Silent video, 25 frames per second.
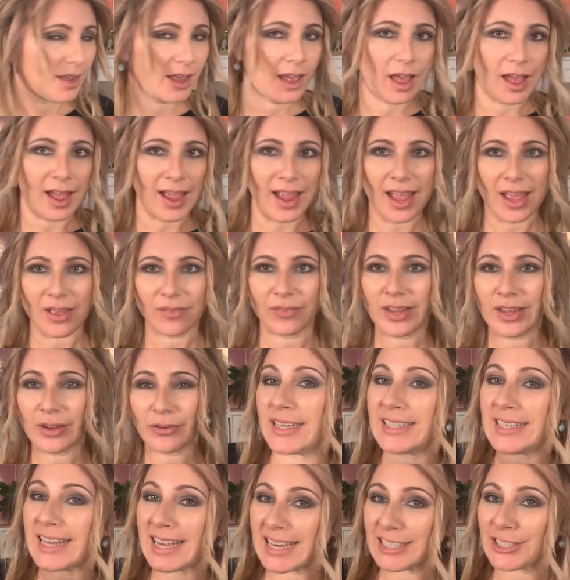I have here a
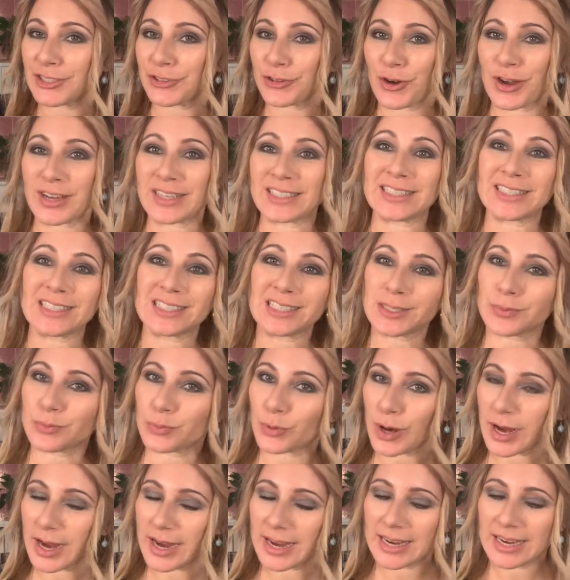texturizing
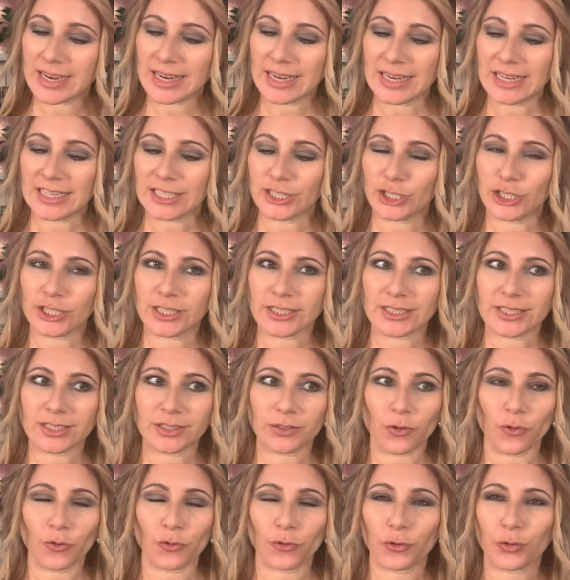spray just
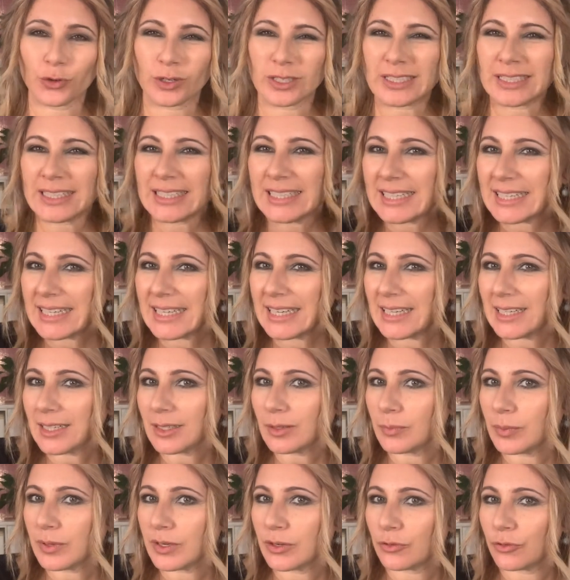for a little
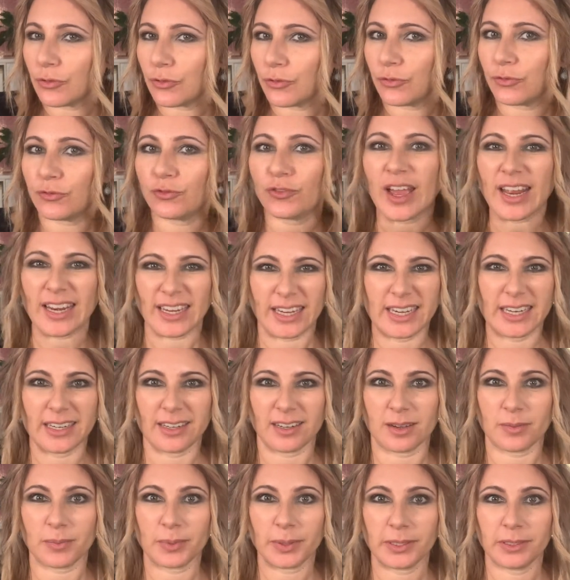bit of fattening
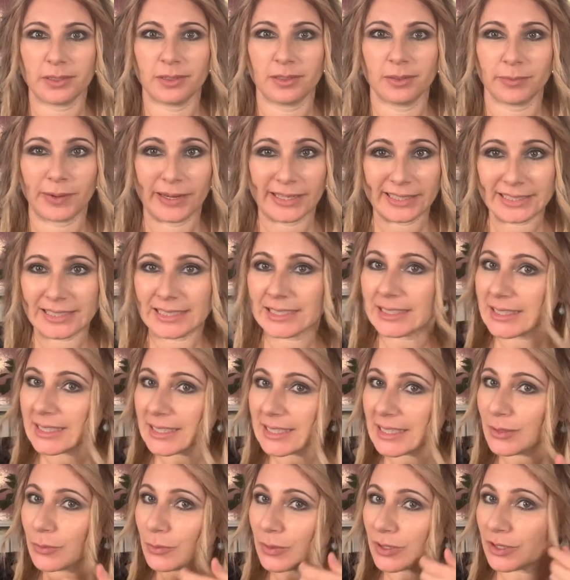up. Basically,
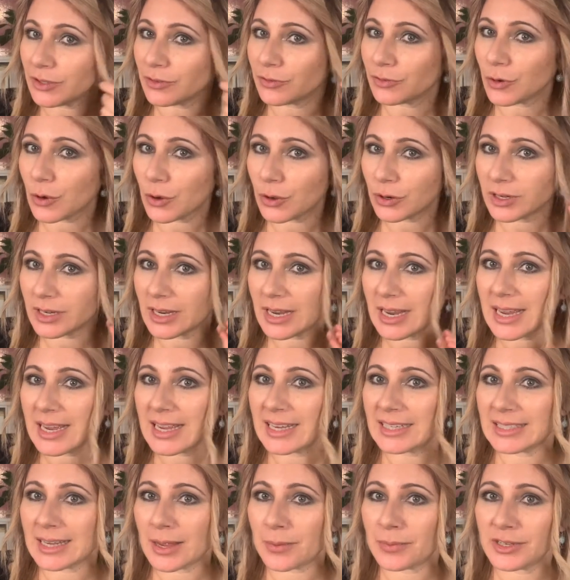when you've got
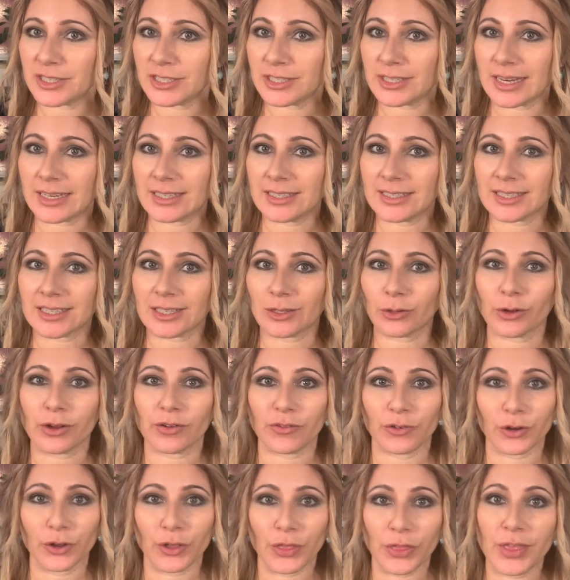damaged ends that are looking
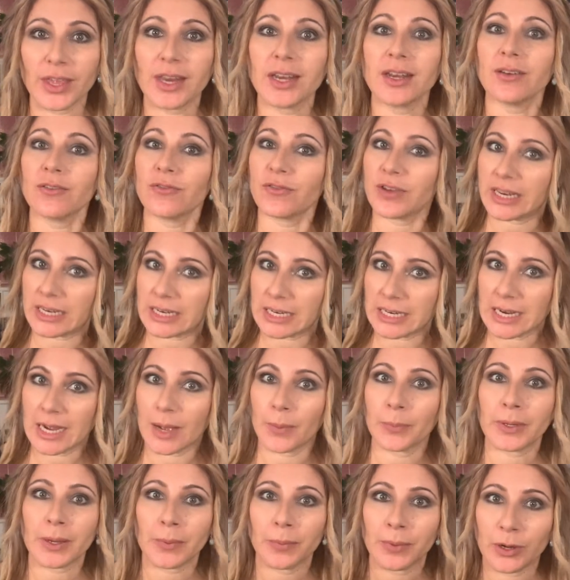very thin, fattening up
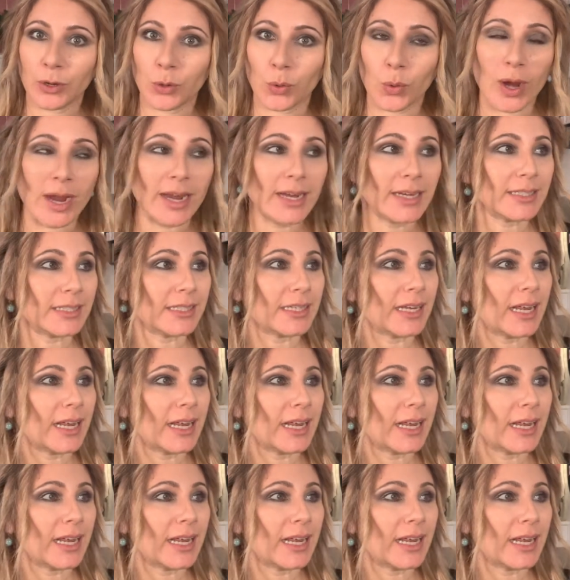can be great.